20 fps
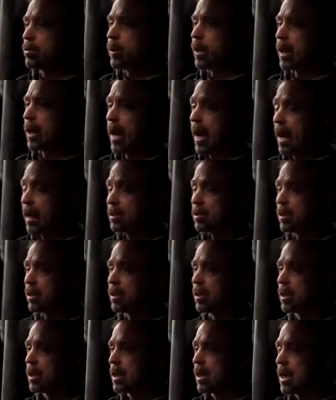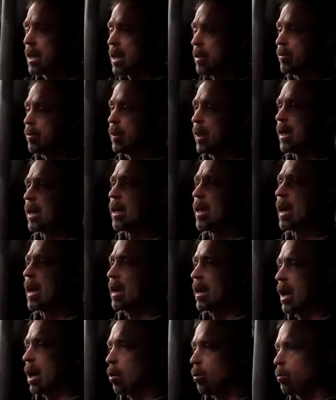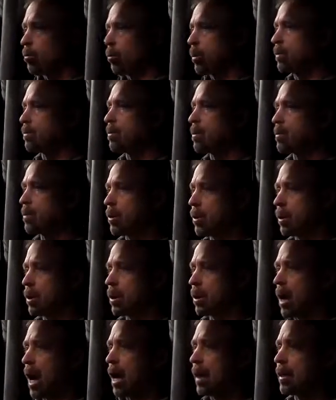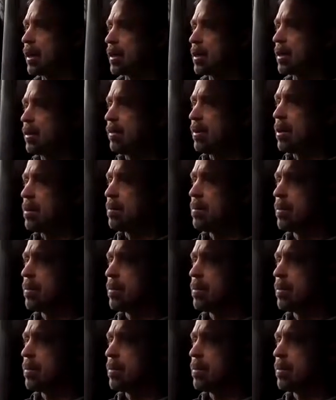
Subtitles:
We could actually, if we can get an output from your conductivity